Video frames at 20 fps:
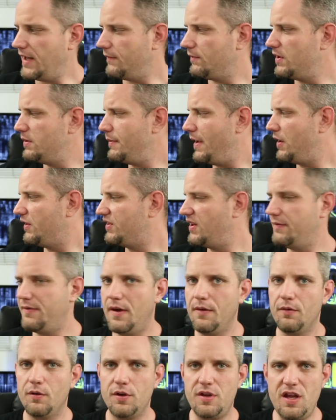Every mouse I've
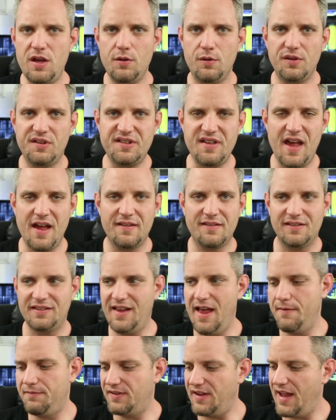ever used has
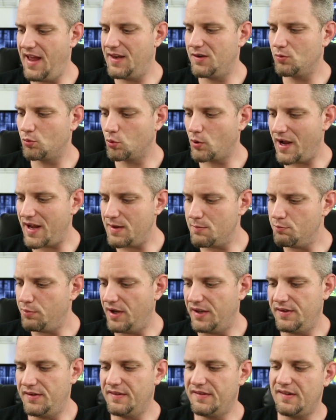left and right
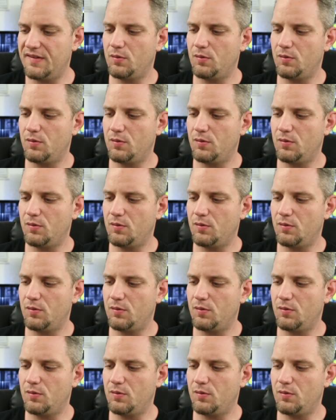buttons,